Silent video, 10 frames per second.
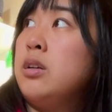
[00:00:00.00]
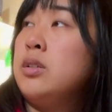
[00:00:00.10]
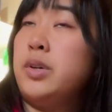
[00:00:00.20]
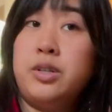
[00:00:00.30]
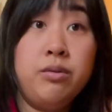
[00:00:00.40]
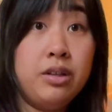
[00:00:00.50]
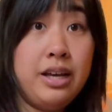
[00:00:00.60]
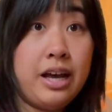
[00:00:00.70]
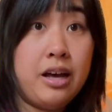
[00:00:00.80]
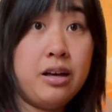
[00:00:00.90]
I don't really
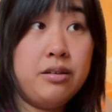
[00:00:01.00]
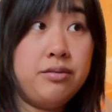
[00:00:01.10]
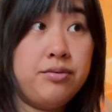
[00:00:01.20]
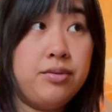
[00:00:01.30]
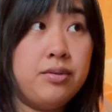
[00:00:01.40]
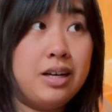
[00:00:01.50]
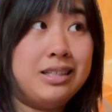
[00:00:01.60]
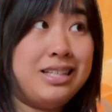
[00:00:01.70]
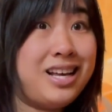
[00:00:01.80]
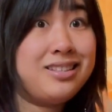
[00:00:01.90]
have a
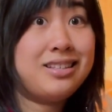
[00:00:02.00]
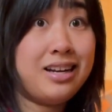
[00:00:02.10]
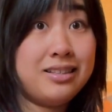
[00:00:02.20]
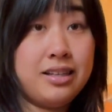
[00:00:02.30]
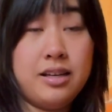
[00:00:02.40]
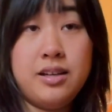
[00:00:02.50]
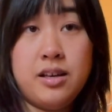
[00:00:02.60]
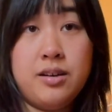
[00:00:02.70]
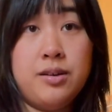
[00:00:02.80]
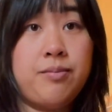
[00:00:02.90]
desk in
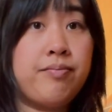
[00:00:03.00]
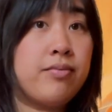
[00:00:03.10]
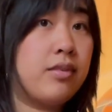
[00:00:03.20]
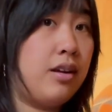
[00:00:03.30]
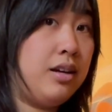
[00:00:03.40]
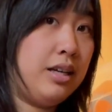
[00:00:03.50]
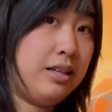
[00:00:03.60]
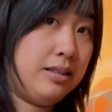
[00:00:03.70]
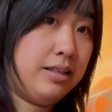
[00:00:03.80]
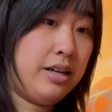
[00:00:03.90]
here. I
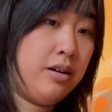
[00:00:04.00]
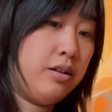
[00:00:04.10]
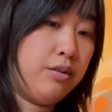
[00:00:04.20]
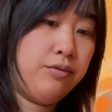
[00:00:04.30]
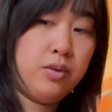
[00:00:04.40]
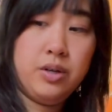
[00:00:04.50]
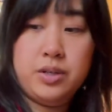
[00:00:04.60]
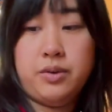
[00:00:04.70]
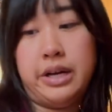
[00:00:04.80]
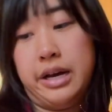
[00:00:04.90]
like sitting on the floor,
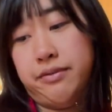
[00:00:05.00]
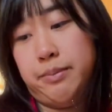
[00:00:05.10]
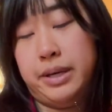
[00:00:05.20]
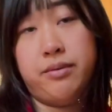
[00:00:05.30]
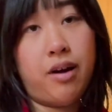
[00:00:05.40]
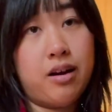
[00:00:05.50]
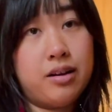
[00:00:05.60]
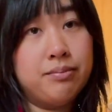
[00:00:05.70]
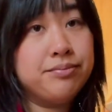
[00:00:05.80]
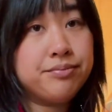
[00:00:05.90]
so I have a big rug
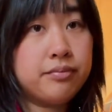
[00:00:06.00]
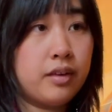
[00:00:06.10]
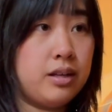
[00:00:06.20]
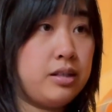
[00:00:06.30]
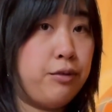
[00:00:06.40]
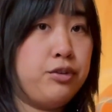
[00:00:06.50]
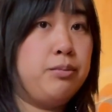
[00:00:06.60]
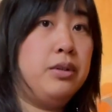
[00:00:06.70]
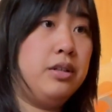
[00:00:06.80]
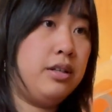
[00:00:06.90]
that's
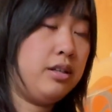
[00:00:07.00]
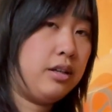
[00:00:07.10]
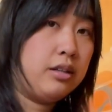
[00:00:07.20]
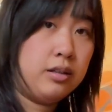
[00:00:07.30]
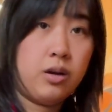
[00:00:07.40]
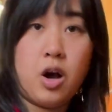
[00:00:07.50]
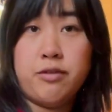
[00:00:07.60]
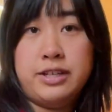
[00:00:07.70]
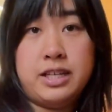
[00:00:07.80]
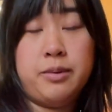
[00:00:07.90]
comfortable and a little
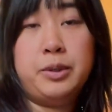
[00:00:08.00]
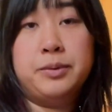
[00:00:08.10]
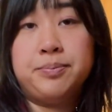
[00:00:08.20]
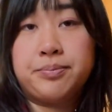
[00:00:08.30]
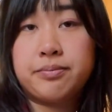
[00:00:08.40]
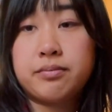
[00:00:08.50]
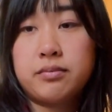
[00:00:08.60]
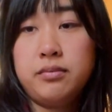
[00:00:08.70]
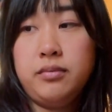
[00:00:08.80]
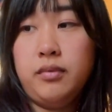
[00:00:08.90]
coffee table
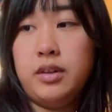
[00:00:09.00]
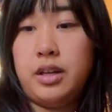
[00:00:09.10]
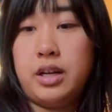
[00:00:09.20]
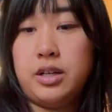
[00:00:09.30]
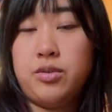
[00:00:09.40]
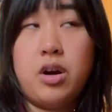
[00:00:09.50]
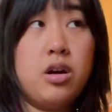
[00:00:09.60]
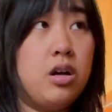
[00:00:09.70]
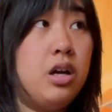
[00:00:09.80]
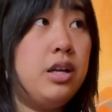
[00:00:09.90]
that I draw
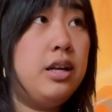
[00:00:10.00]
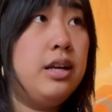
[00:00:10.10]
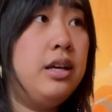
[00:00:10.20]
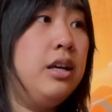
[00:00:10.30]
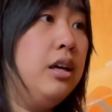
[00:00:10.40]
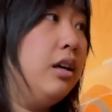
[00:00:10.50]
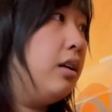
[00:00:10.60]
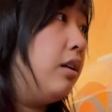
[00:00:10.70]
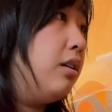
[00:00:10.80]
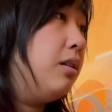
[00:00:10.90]
on.
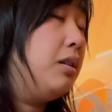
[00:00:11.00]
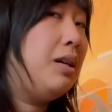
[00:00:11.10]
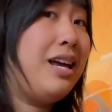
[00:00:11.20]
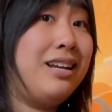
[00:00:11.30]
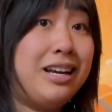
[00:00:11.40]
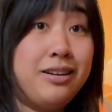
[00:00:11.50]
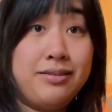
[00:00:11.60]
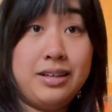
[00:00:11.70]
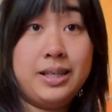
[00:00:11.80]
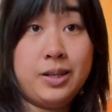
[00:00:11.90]
And I've
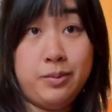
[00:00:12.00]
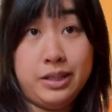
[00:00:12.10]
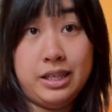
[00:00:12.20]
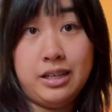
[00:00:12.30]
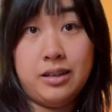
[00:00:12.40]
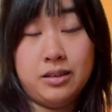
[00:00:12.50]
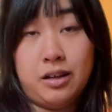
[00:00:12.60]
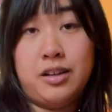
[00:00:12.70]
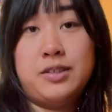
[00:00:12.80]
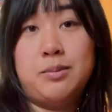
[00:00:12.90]
accumulated a
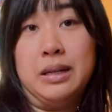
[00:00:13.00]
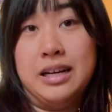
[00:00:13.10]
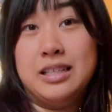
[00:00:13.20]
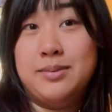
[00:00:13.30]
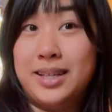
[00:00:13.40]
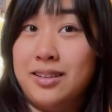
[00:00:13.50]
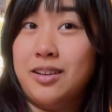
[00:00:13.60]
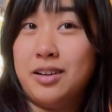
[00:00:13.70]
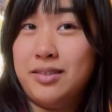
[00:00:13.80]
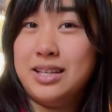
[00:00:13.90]
lot of supplies, but a
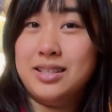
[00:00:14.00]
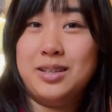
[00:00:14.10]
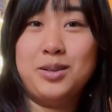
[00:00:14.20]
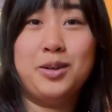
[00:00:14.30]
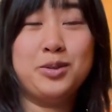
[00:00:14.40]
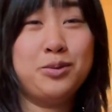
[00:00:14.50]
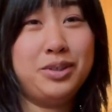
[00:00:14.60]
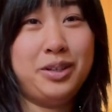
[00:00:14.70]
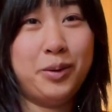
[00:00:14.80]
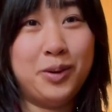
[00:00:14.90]
lot of these things are also
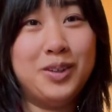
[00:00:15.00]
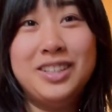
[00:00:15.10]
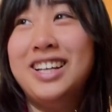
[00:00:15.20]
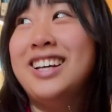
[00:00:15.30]
really old.